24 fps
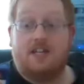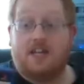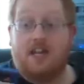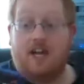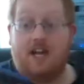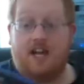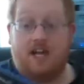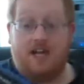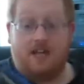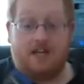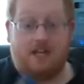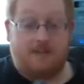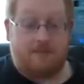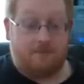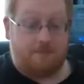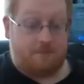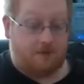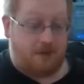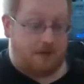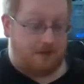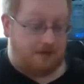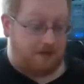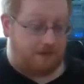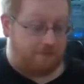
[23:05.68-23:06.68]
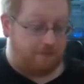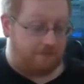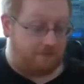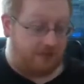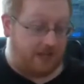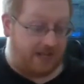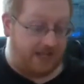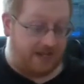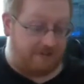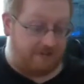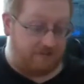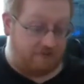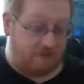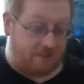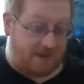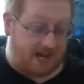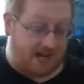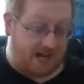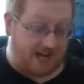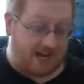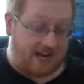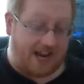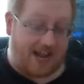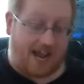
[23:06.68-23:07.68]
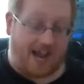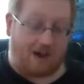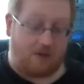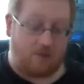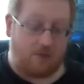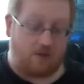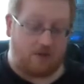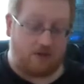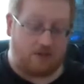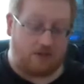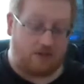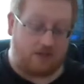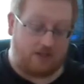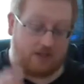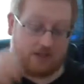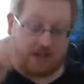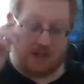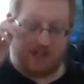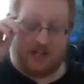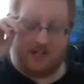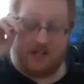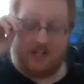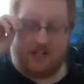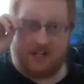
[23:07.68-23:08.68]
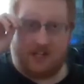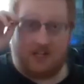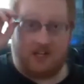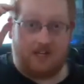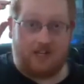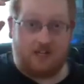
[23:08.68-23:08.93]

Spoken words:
I played for about an hour, and